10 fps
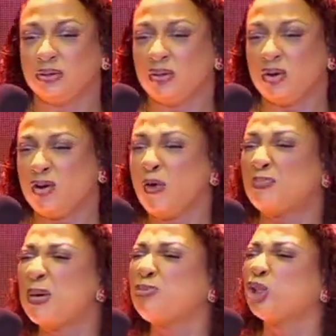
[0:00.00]
for
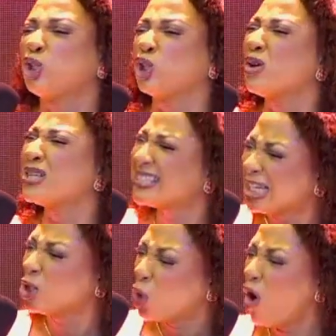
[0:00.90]
people trusting
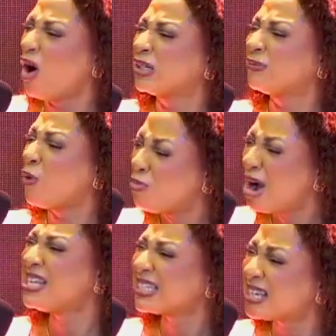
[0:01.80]
God for
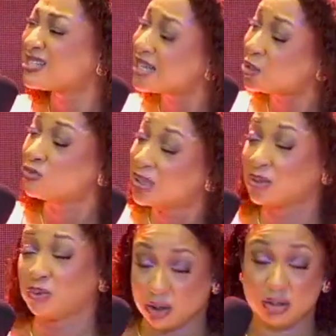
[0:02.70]
marital settlement will
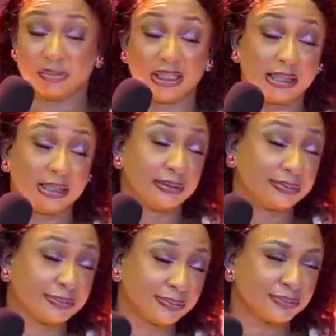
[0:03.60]
come again.
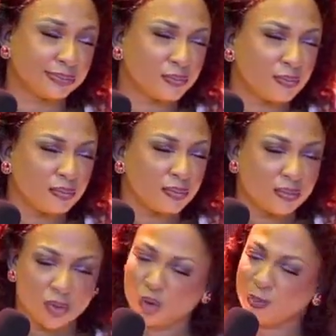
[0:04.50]

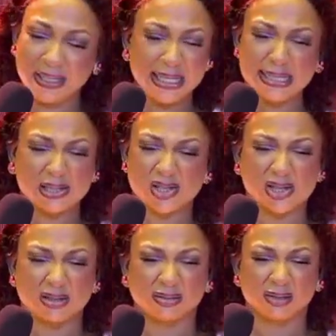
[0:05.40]
So please,
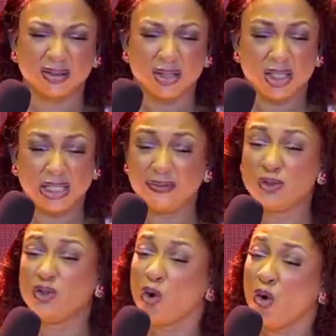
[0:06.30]
if you
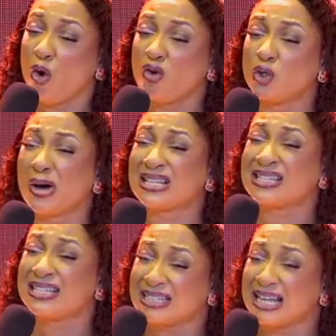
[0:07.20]
know you are
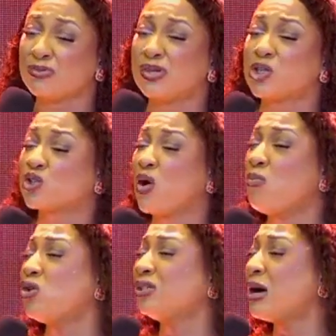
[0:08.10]
seated with
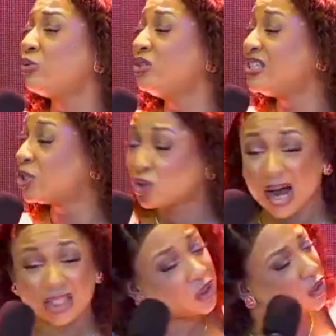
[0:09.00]
someone that will
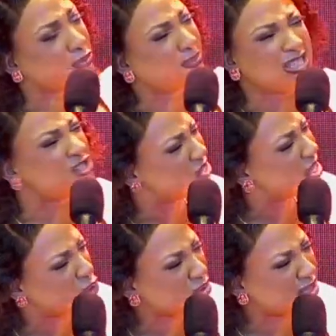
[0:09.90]
distract you, please change
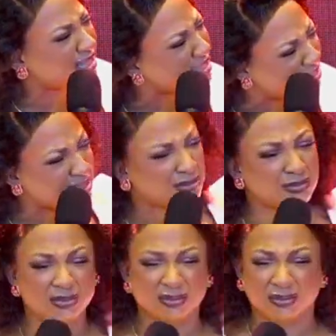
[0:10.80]
your seat
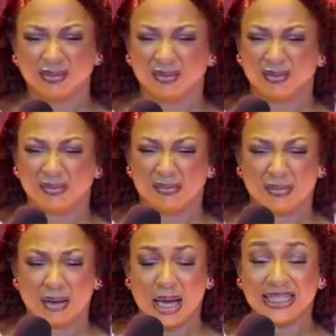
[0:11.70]

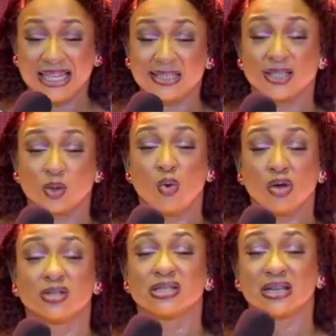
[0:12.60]
and get it
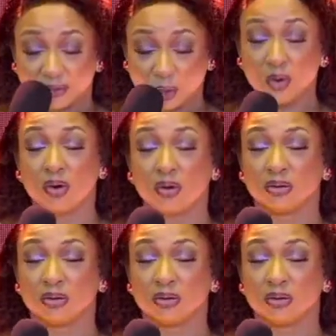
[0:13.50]
once and for all.